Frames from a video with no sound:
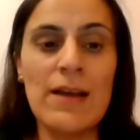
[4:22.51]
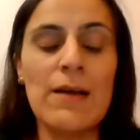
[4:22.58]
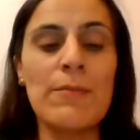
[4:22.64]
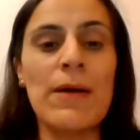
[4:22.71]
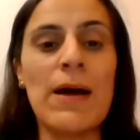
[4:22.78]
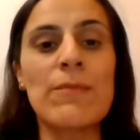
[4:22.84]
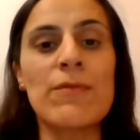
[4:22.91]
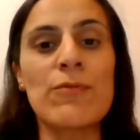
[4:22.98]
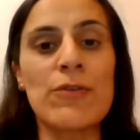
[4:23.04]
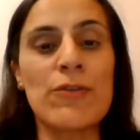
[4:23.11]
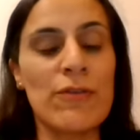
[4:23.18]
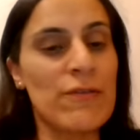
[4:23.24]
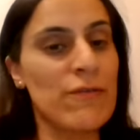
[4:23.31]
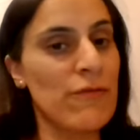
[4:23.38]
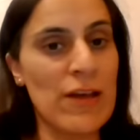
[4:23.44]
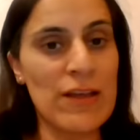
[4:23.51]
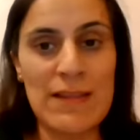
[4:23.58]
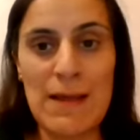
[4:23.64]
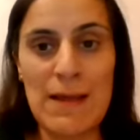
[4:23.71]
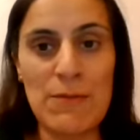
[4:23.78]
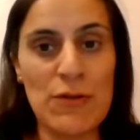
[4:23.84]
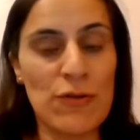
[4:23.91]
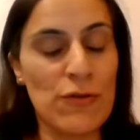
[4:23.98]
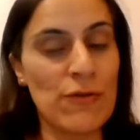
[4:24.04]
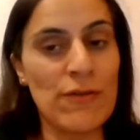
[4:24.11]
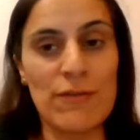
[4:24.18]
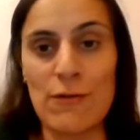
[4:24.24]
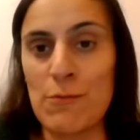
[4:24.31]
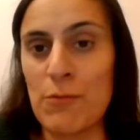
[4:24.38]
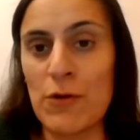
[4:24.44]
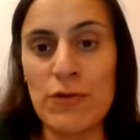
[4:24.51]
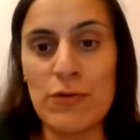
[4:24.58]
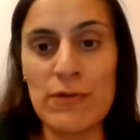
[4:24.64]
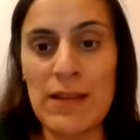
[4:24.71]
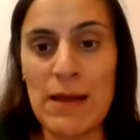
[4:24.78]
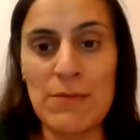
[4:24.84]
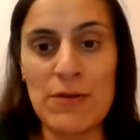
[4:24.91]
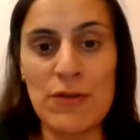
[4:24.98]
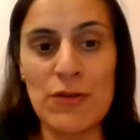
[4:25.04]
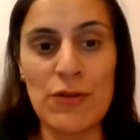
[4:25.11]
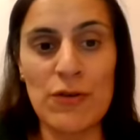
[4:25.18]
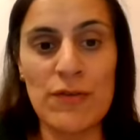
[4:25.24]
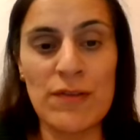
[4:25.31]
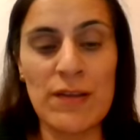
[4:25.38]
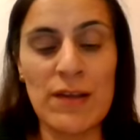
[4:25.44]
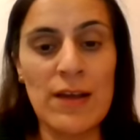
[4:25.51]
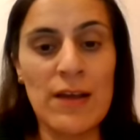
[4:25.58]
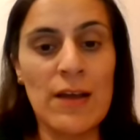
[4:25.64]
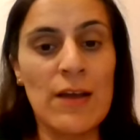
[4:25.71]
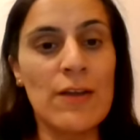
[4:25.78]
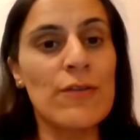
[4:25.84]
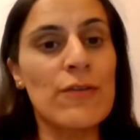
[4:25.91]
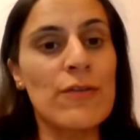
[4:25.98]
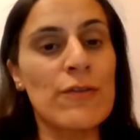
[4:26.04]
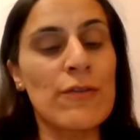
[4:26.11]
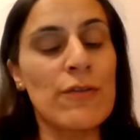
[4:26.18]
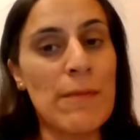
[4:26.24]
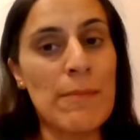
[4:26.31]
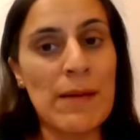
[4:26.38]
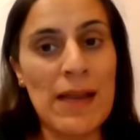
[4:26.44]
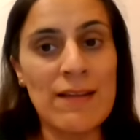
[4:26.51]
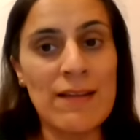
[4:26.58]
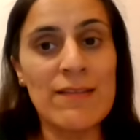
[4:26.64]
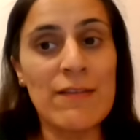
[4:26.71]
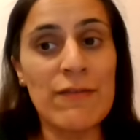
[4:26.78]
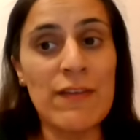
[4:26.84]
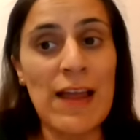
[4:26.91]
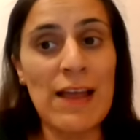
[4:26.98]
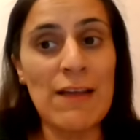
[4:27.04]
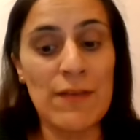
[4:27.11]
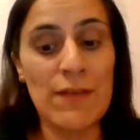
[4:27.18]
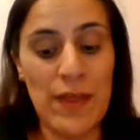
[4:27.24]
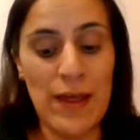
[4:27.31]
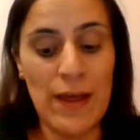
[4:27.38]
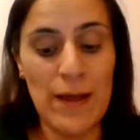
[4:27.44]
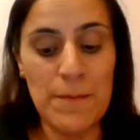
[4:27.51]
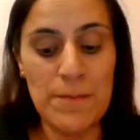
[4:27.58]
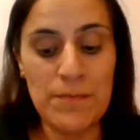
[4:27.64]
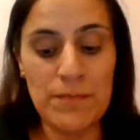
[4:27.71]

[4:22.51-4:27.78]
perhaps we'd use fresh lemon juice or bottled lemon juice to replace the flavor there.